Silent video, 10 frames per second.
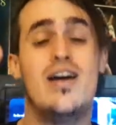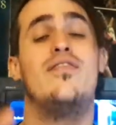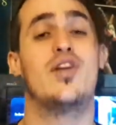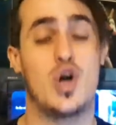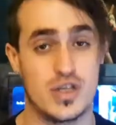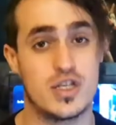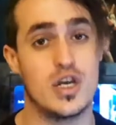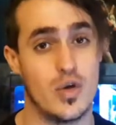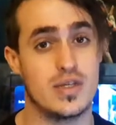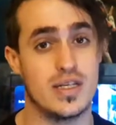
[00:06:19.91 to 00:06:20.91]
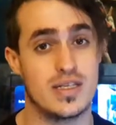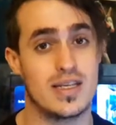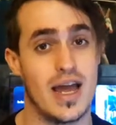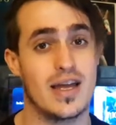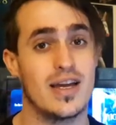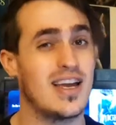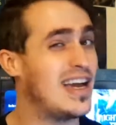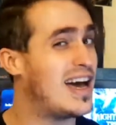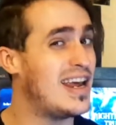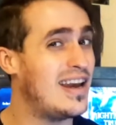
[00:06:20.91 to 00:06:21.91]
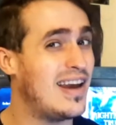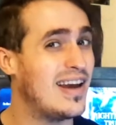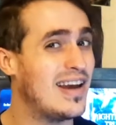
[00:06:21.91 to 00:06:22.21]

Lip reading: for continuity's sake. Got it?